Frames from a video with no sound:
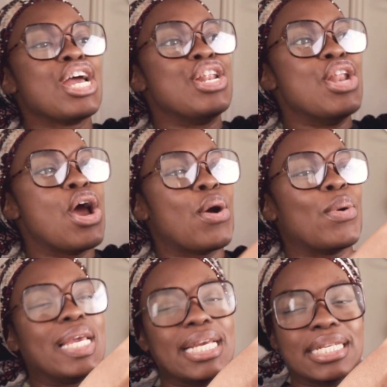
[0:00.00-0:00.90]

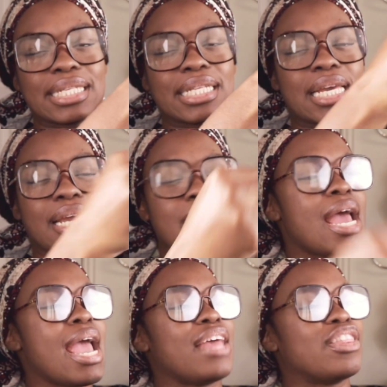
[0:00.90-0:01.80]
no easily.
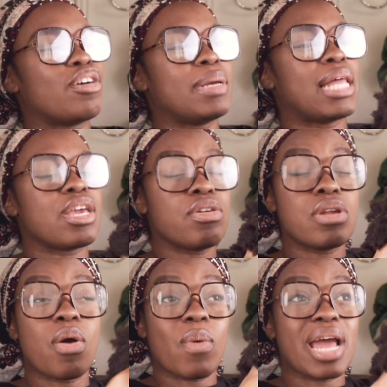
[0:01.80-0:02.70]
And they'll be like, you
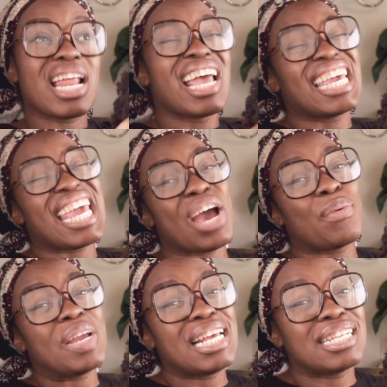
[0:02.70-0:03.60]
know what? Yeah,
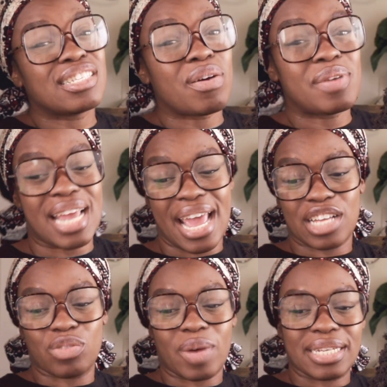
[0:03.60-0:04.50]
we need someone
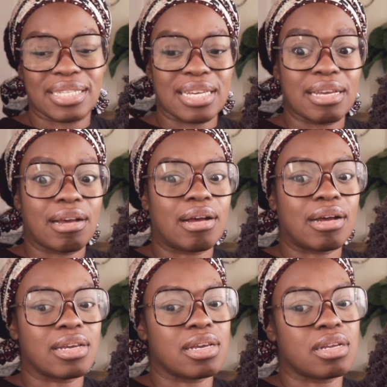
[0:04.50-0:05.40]
at XYZ.
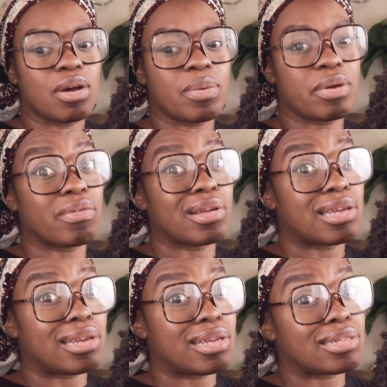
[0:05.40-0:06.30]
You know, we
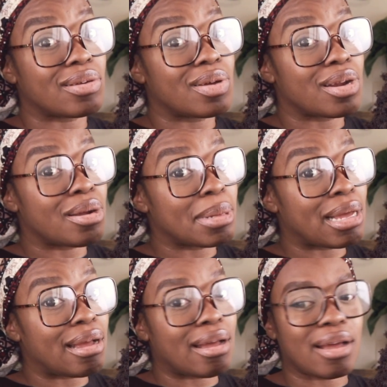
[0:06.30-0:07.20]
really need someone at
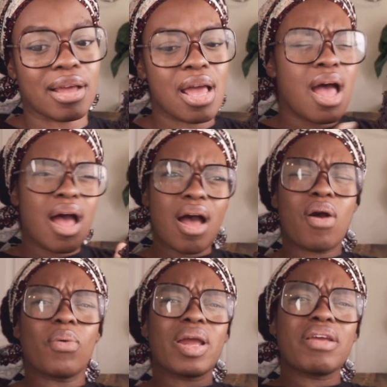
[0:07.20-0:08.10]
blah.
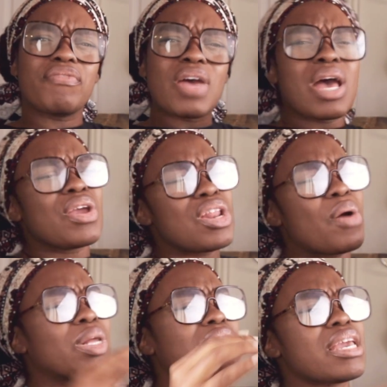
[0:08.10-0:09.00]
Oh, what if, you know,
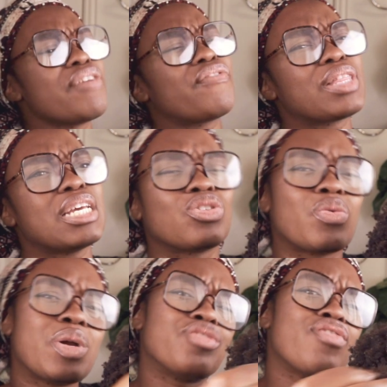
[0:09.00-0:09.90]
we're looking for this
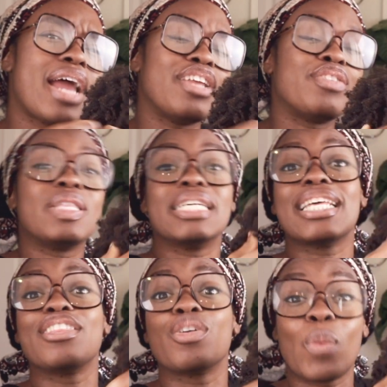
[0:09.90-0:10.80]
or we're trying to do this
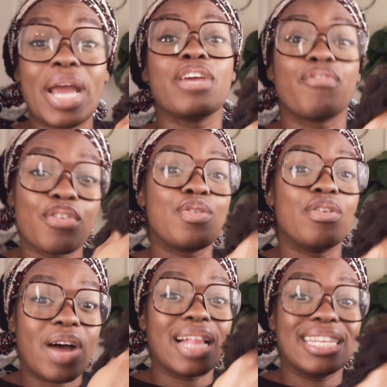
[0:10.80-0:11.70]
and they're waiting for you
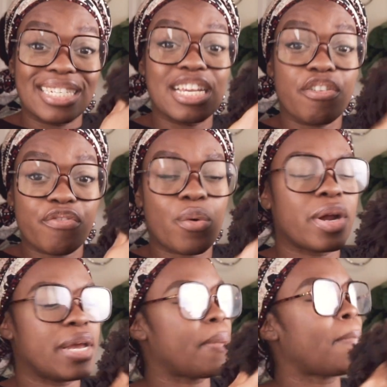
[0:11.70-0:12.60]
to volunteer
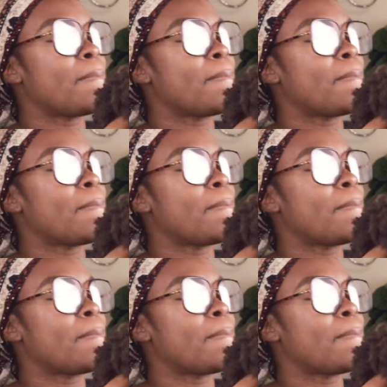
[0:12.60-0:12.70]
for it?